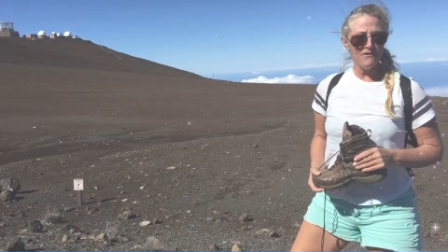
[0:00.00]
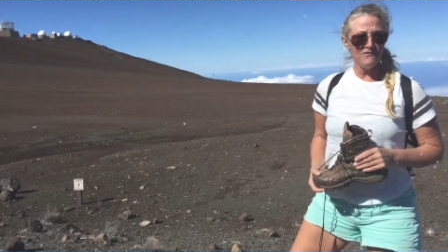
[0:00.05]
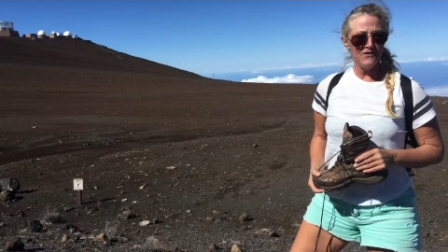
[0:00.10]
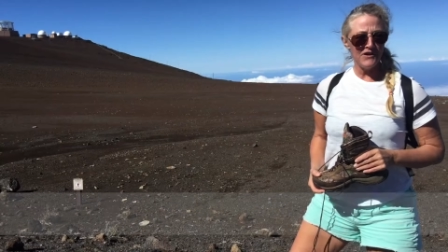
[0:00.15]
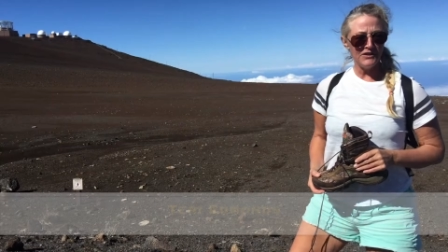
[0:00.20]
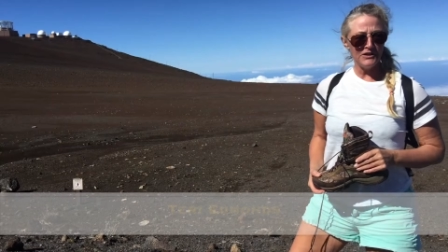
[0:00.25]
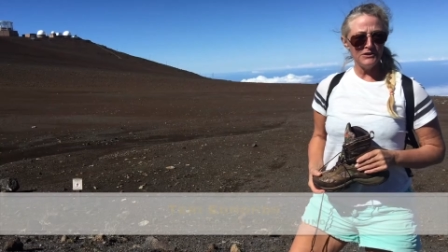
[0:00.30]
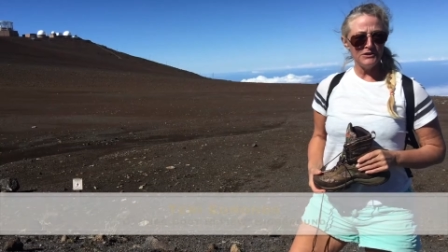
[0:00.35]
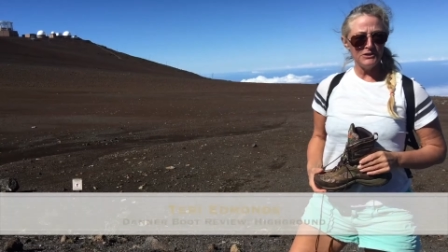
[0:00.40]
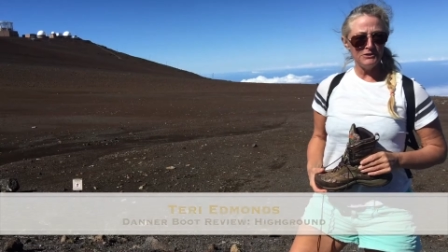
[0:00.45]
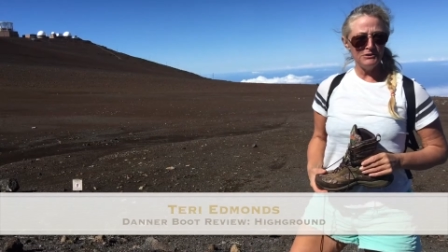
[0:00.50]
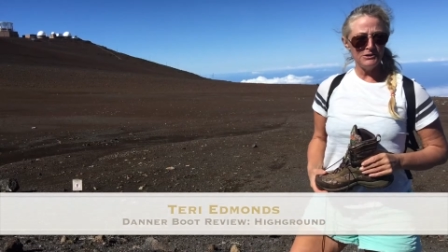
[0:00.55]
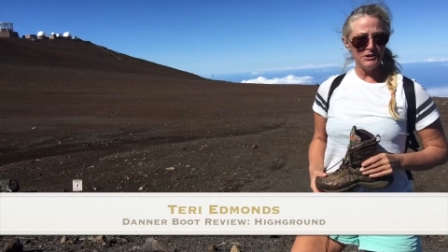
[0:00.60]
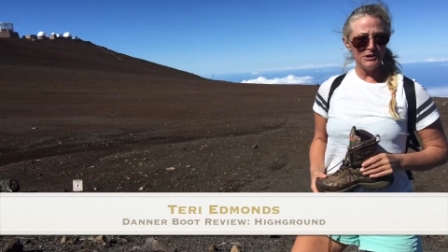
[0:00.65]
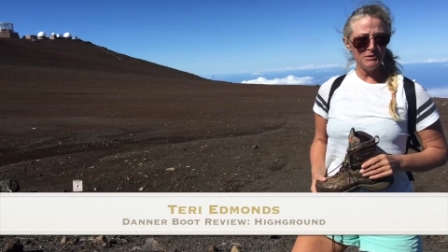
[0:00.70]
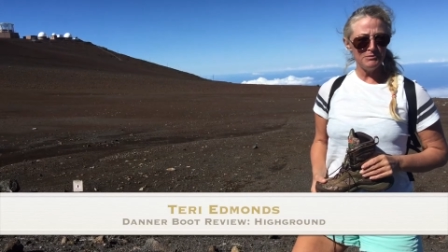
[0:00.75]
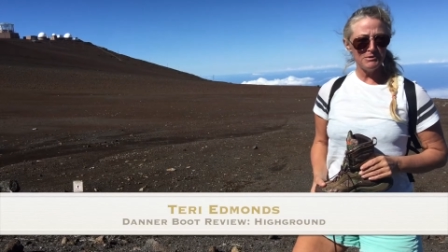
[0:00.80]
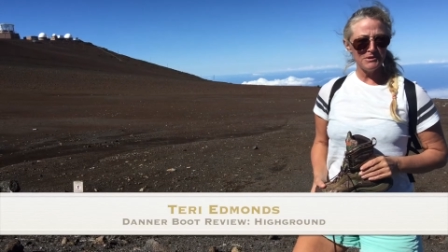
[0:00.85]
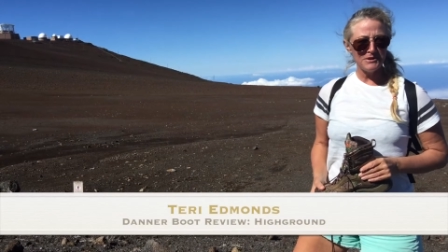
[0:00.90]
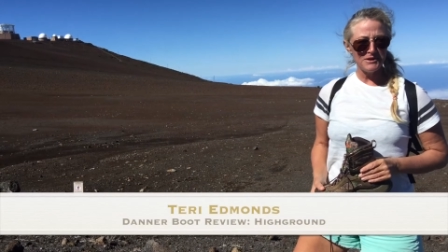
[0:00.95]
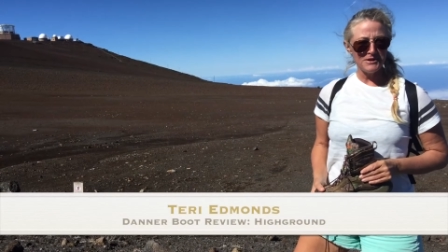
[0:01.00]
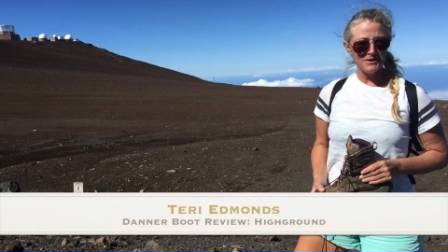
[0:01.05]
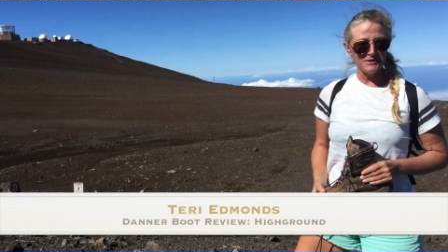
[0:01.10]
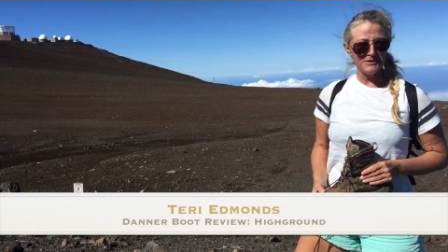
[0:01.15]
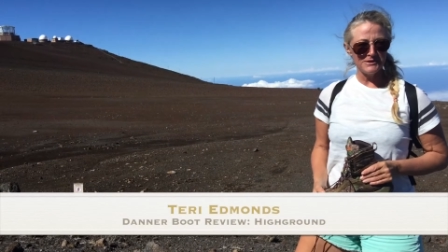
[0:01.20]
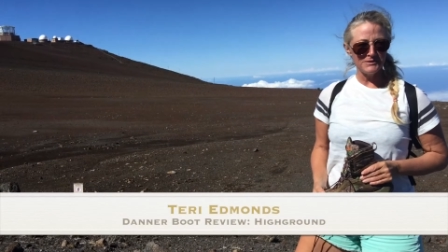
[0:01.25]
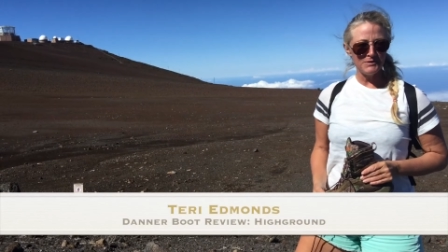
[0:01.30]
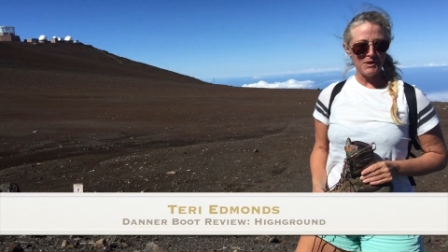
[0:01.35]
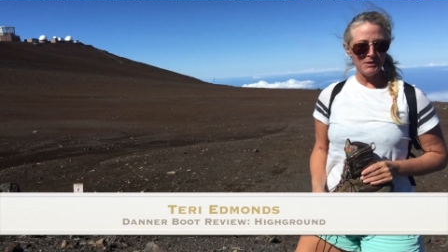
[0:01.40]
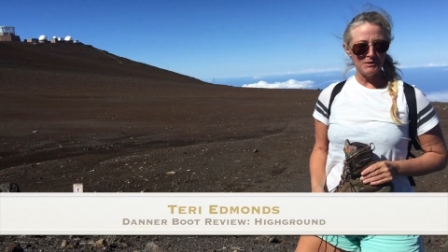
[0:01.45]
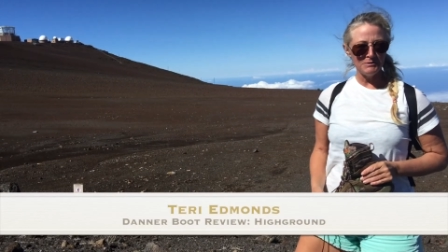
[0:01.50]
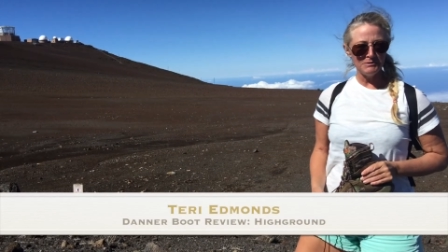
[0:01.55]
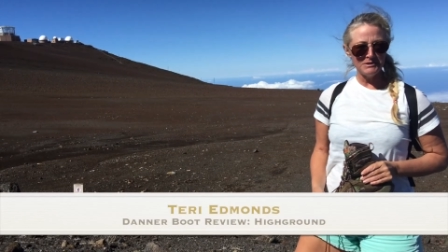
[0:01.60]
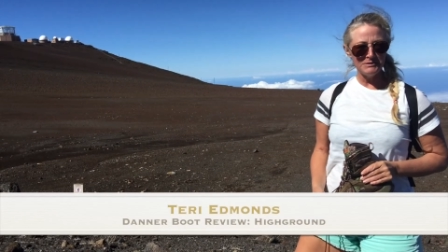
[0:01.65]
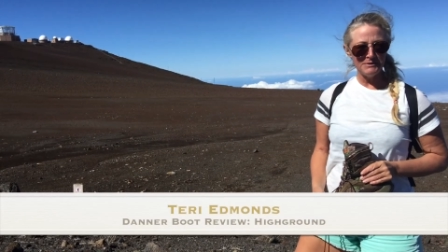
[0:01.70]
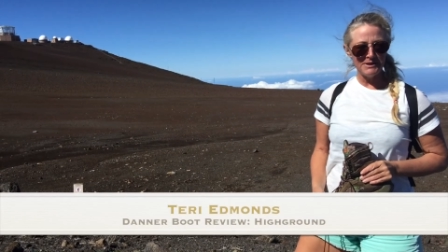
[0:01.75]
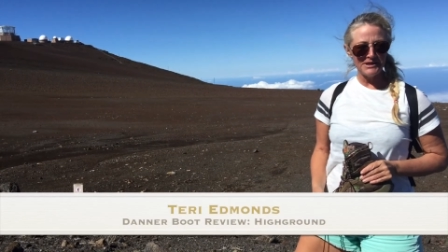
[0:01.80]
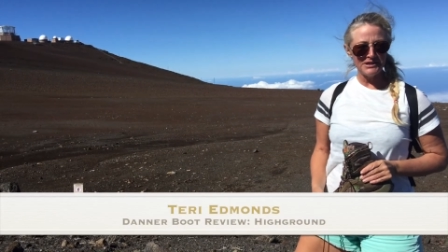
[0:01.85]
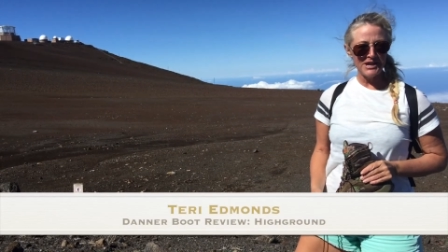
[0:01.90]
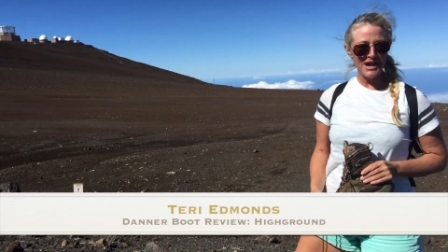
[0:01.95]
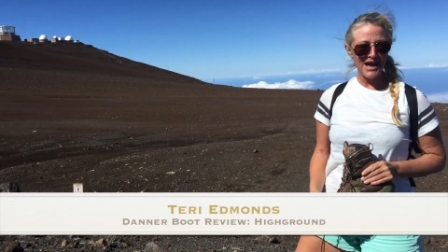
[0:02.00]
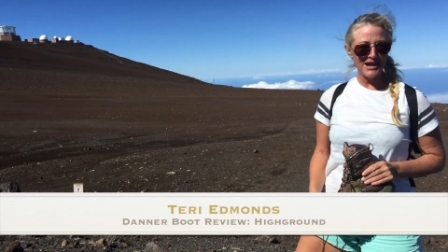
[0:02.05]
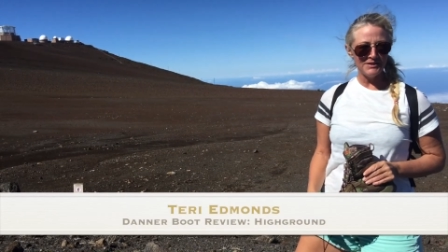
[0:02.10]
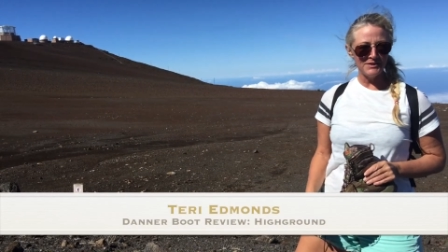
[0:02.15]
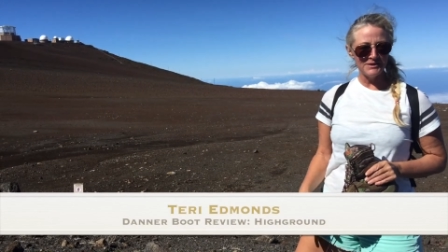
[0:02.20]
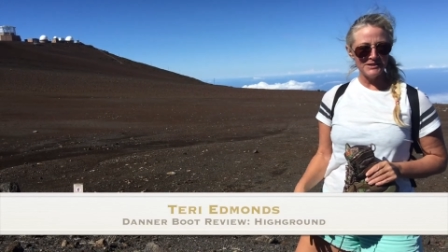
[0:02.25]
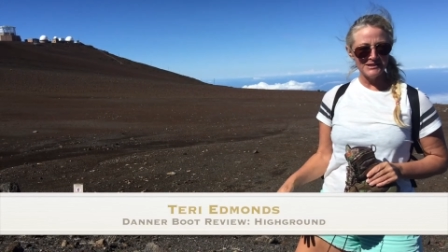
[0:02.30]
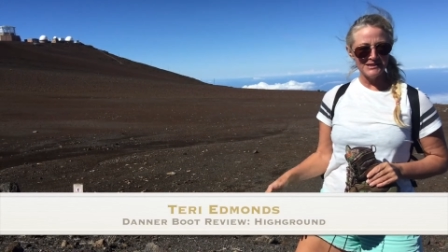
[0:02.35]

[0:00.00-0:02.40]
fellow YouTubers. Welcome to my channel.